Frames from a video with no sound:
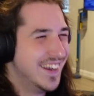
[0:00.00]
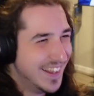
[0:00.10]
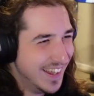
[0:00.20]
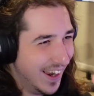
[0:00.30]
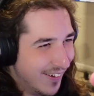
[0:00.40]

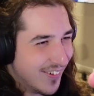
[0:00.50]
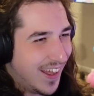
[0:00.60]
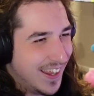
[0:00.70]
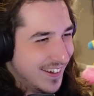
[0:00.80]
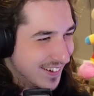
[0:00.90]

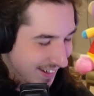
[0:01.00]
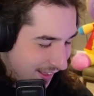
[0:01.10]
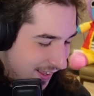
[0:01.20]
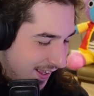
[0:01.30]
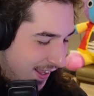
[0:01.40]
Ryuden.
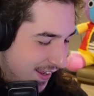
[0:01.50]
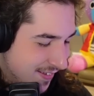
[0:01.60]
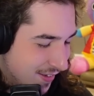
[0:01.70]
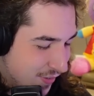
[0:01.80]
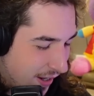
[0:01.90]

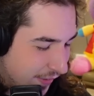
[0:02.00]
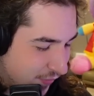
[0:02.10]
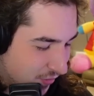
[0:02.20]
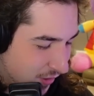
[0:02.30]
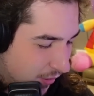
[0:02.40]
Does the Dragon
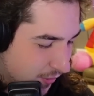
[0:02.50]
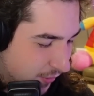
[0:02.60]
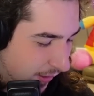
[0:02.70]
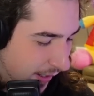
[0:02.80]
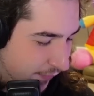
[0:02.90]
Fist
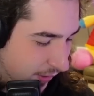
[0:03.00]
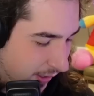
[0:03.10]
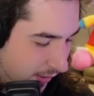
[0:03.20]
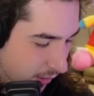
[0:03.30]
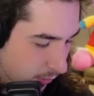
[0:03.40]
Goku have...
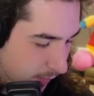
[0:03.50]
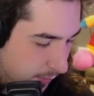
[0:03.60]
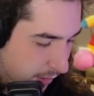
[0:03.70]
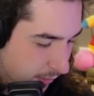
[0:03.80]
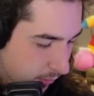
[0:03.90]
Oh, wait a
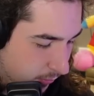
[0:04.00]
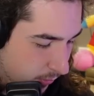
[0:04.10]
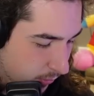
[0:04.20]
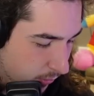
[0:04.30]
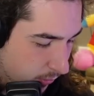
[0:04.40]
minute.
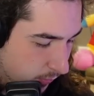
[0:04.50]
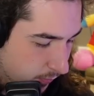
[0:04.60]
Hold.